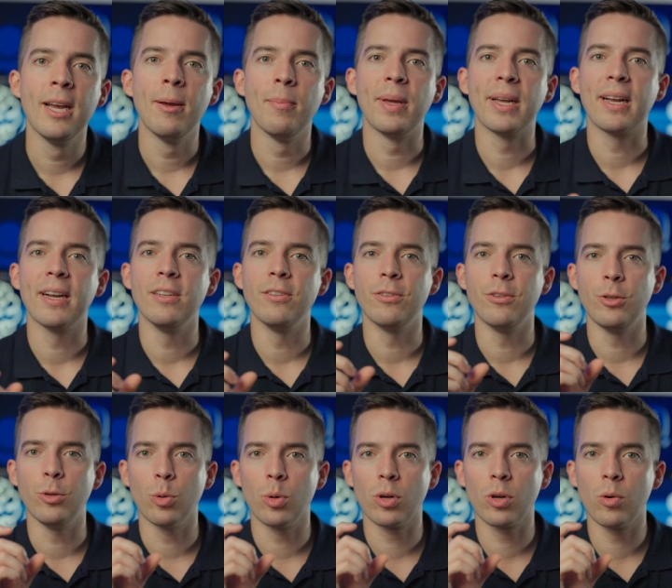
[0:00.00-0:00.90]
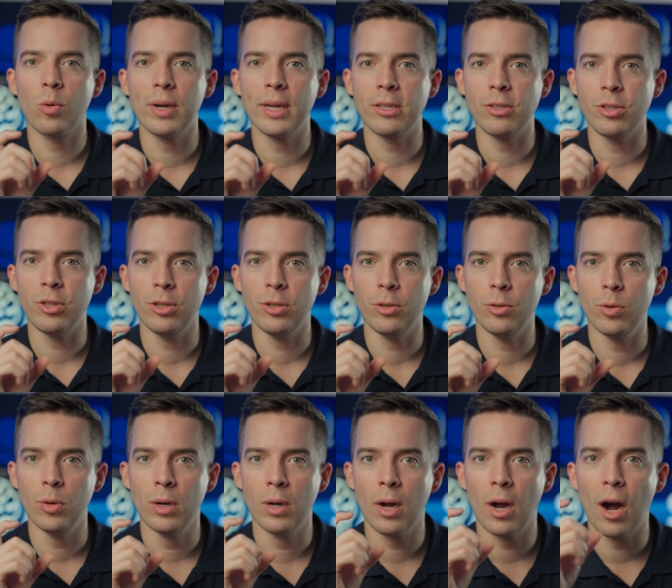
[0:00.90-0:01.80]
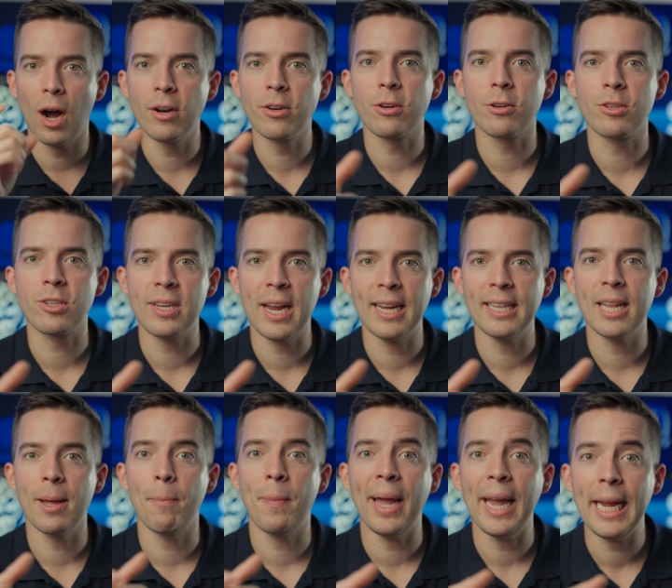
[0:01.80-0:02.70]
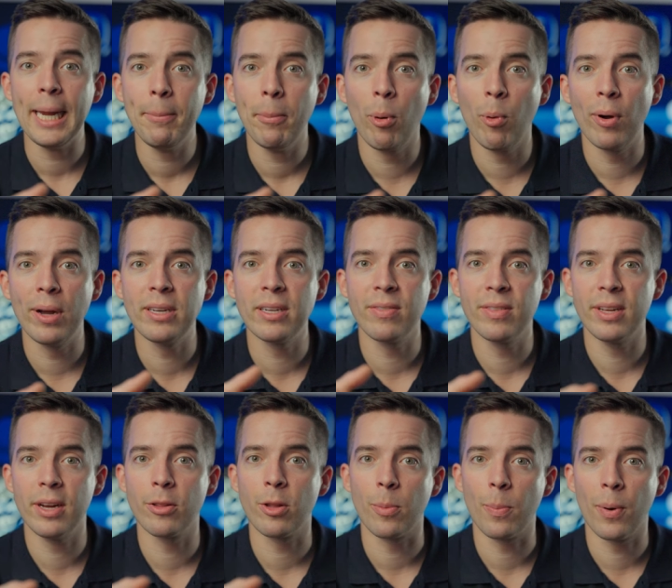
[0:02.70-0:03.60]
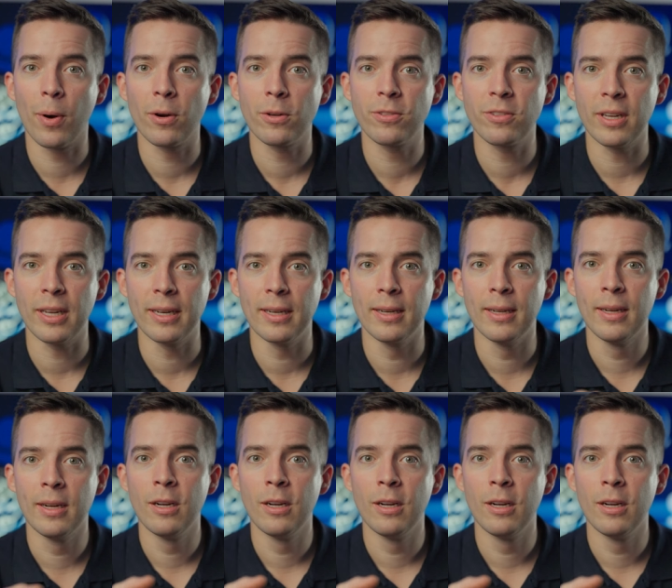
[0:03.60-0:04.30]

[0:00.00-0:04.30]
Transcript: because you're going to understand the pain point of the other person.